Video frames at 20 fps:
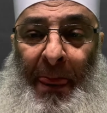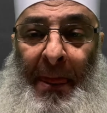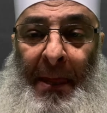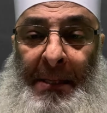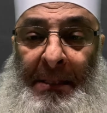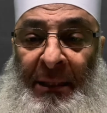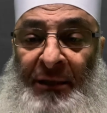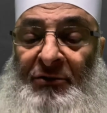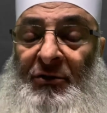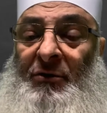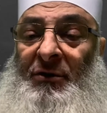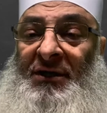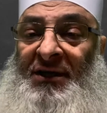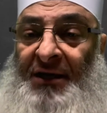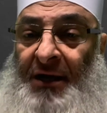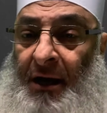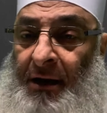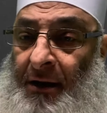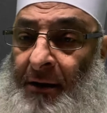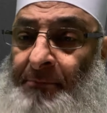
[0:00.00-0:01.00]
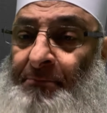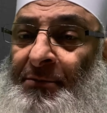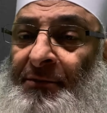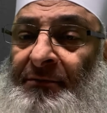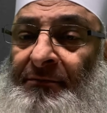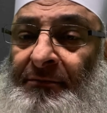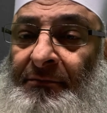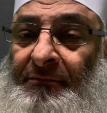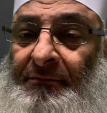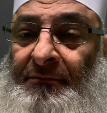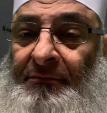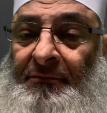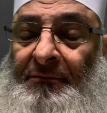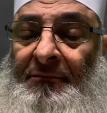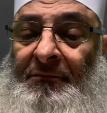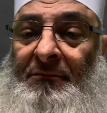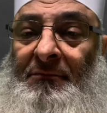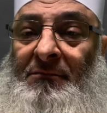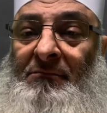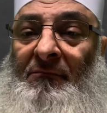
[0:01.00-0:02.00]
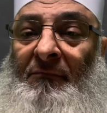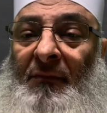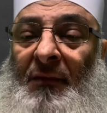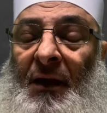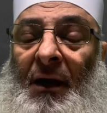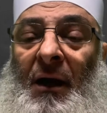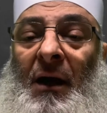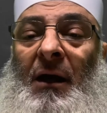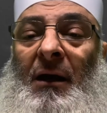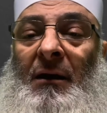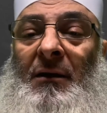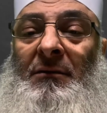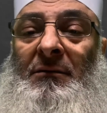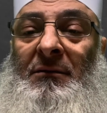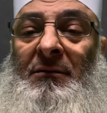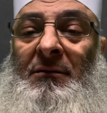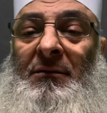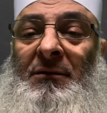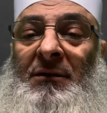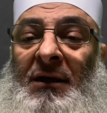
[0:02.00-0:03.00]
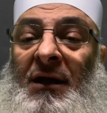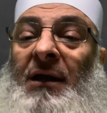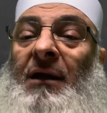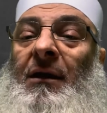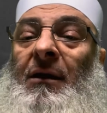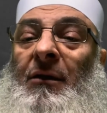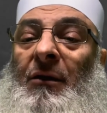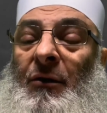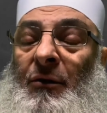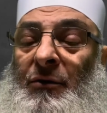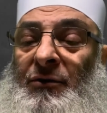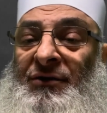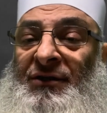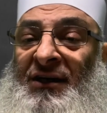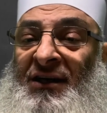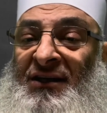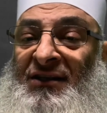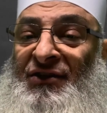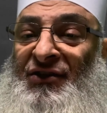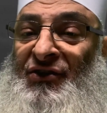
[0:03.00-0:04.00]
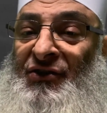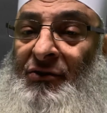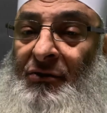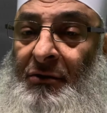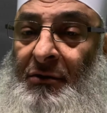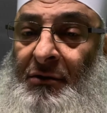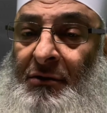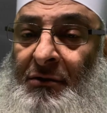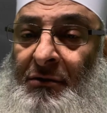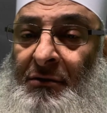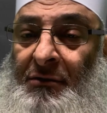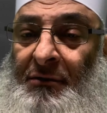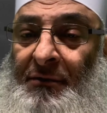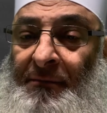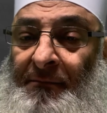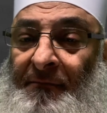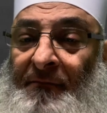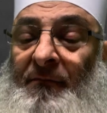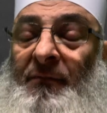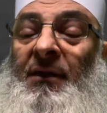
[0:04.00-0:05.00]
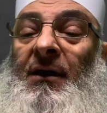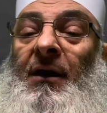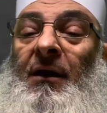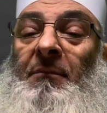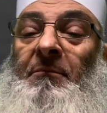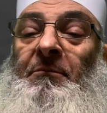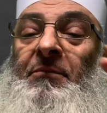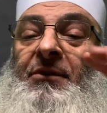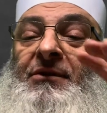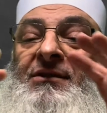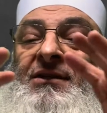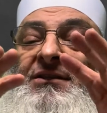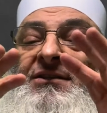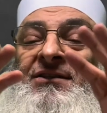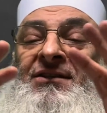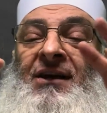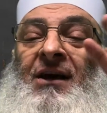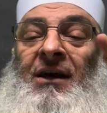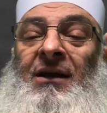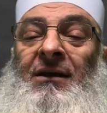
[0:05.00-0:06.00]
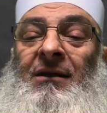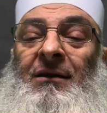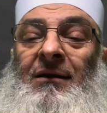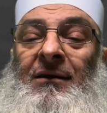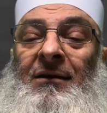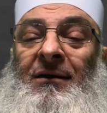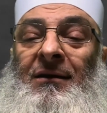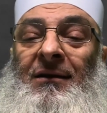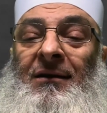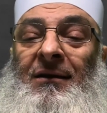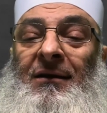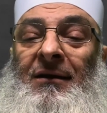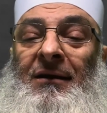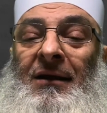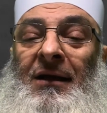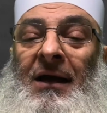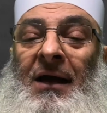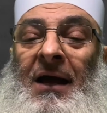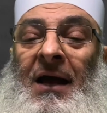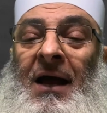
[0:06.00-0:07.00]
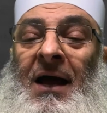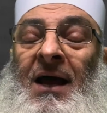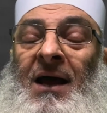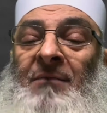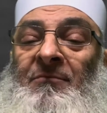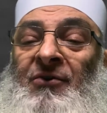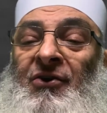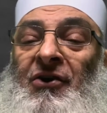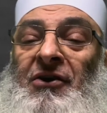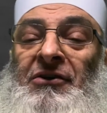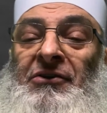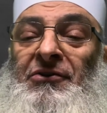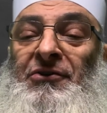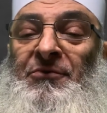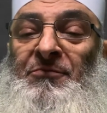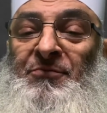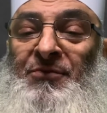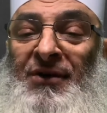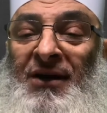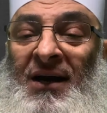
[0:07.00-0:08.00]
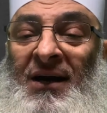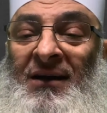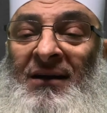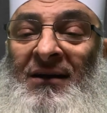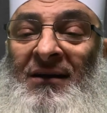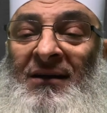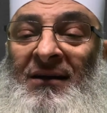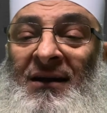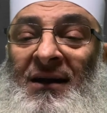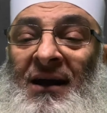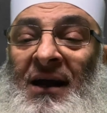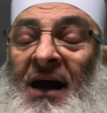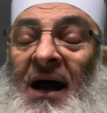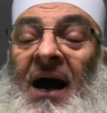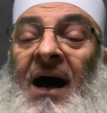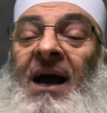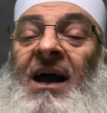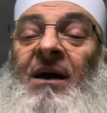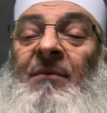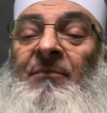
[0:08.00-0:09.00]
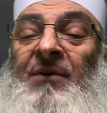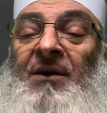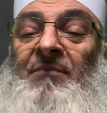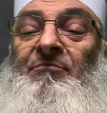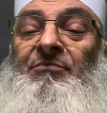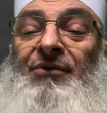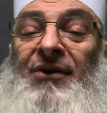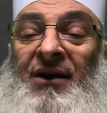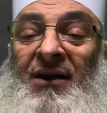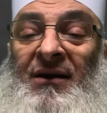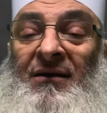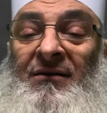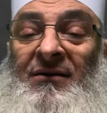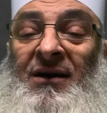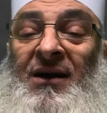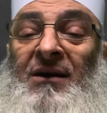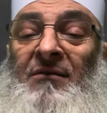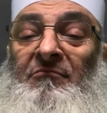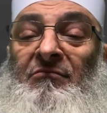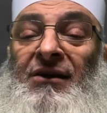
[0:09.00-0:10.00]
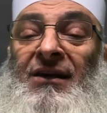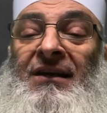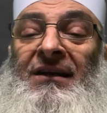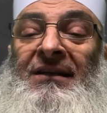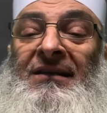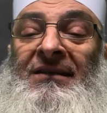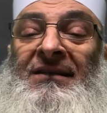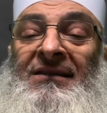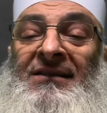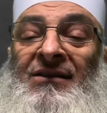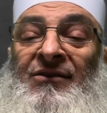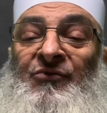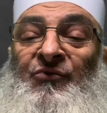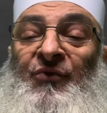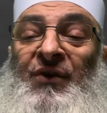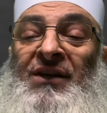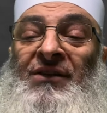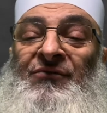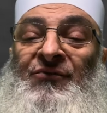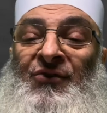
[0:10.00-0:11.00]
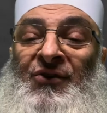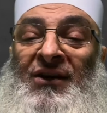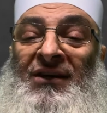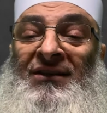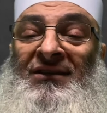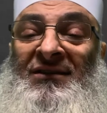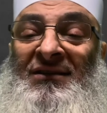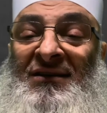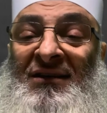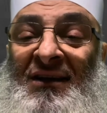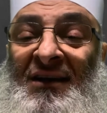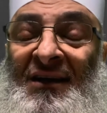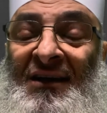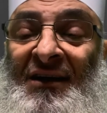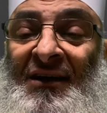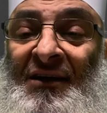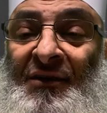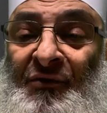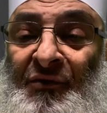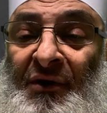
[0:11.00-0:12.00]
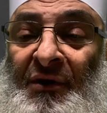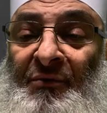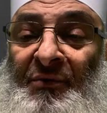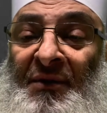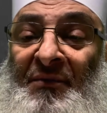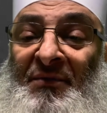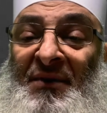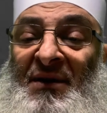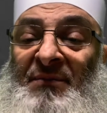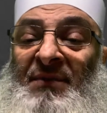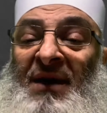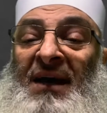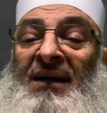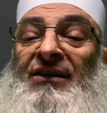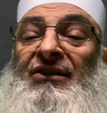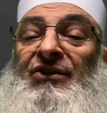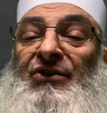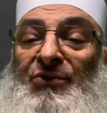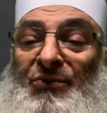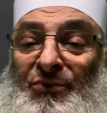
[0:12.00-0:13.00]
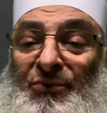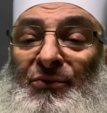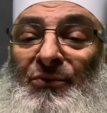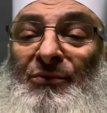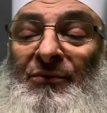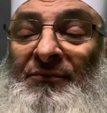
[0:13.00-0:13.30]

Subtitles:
So he got up and he closed his store, put a sign, I am going to pray. I am in prayer. Please wait for us. We will be back soon.